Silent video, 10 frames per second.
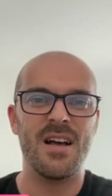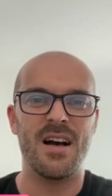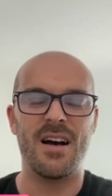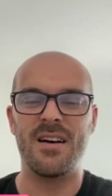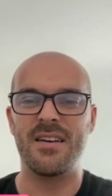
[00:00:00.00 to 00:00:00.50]

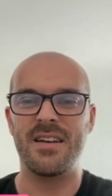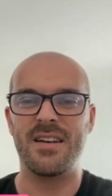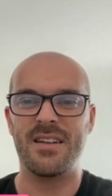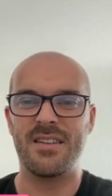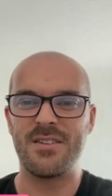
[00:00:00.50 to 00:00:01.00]

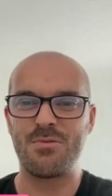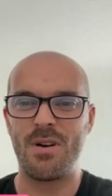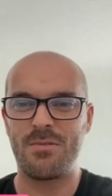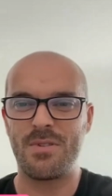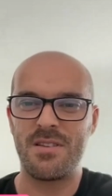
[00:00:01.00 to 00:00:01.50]
There is
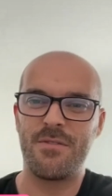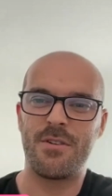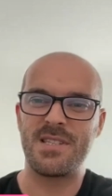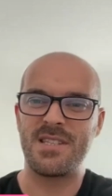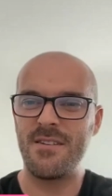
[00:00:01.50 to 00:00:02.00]
one question
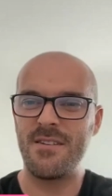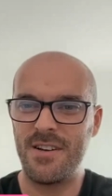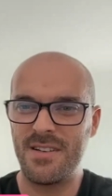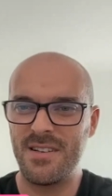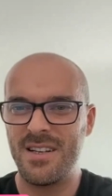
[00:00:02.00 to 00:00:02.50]
from
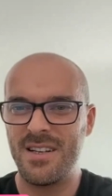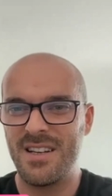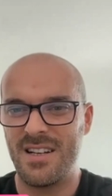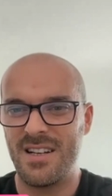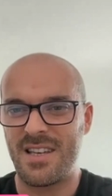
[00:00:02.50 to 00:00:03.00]
Stefan
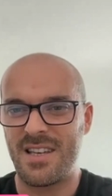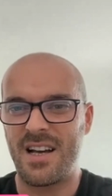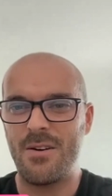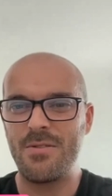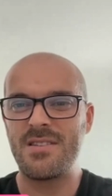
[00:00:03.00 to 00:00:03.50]
asking,
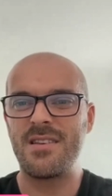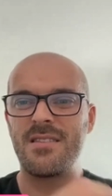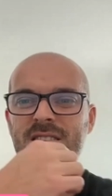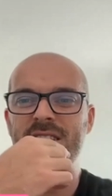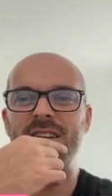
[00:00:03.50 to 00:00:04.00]
how is
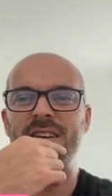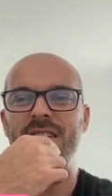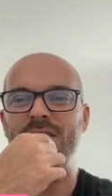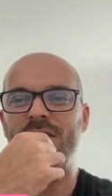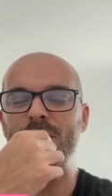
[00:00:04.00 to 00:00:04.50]
it checked
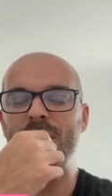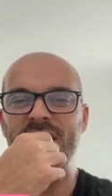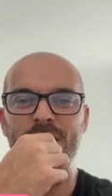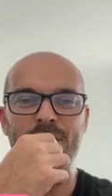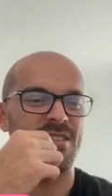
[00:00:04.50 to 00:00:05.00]
if the company
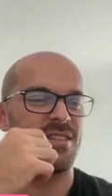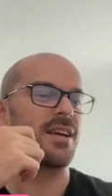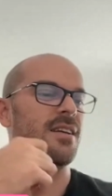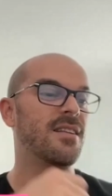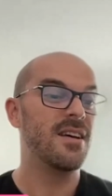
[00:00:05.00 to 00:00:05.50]
name is
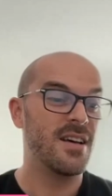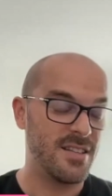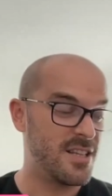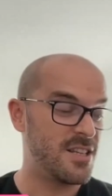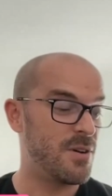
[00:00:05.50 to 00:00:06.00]
taken?
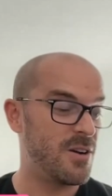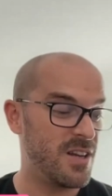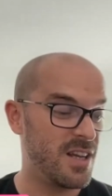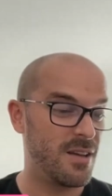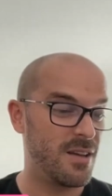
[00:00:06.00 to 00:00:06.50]
This is
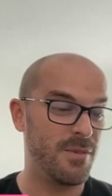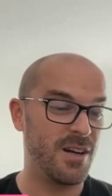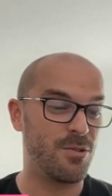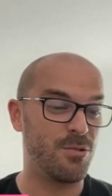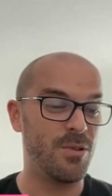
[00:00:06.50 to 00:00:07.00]
very,
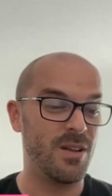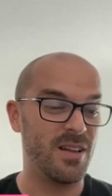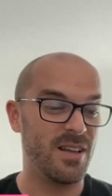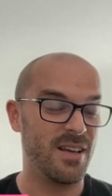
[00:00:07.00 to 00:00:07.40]
very cool.